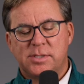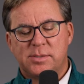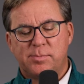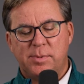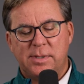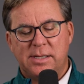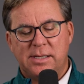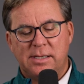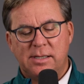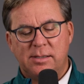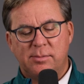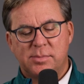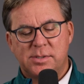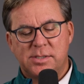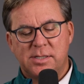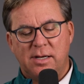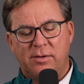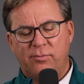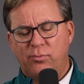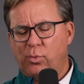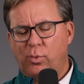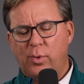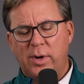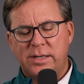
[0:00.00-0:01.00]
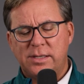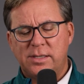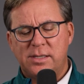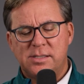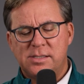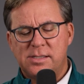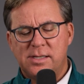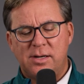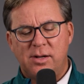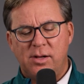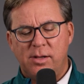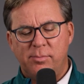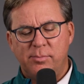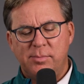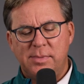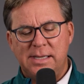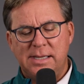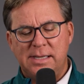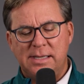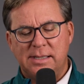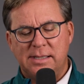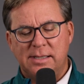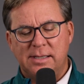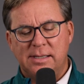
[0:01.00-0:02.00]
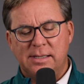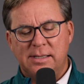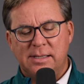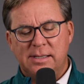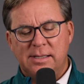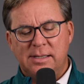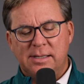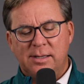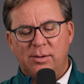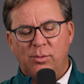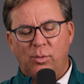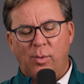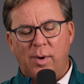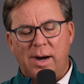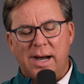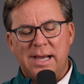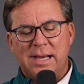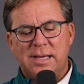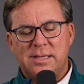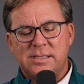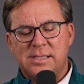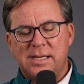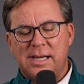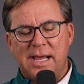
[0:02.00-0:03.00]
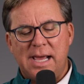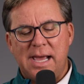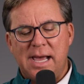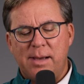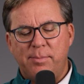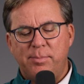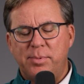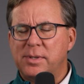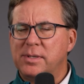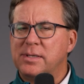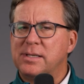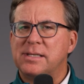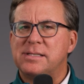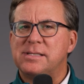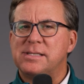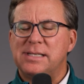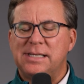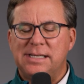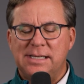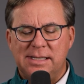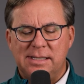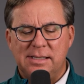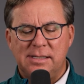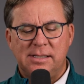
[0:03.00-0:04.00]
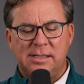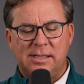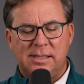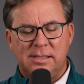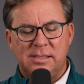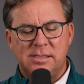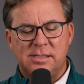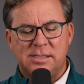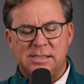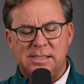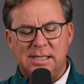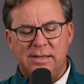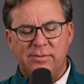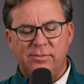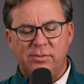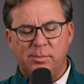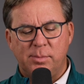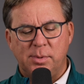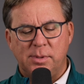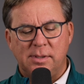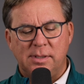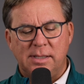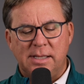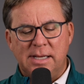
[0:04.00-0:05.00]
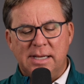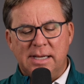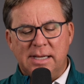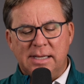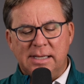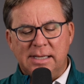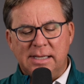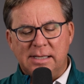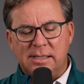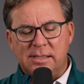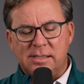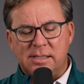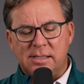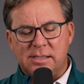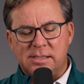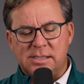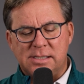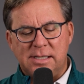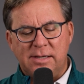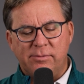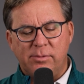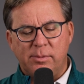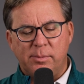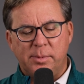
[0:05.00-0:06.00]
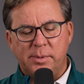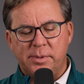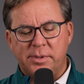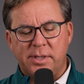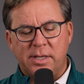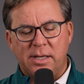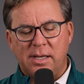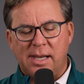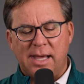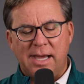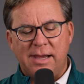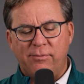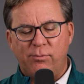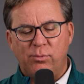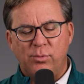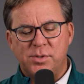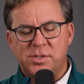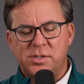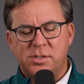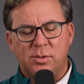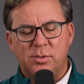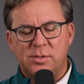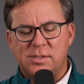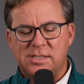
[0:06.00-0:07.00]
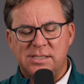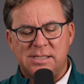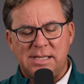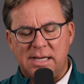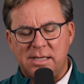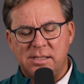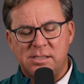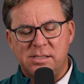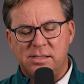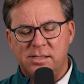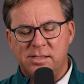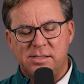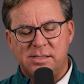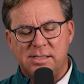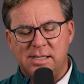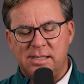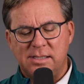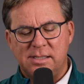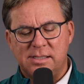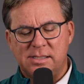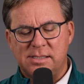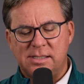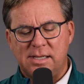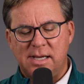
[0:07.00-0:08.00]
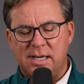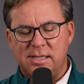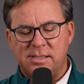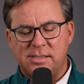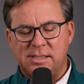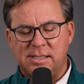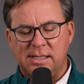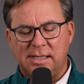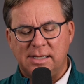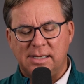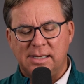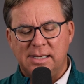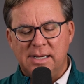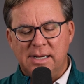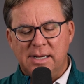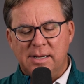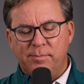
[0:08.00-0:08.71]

speaking himself. What does it all mean? Why has it happened? It's inconceivable. Inconceivable that life was so senseless and disgusting.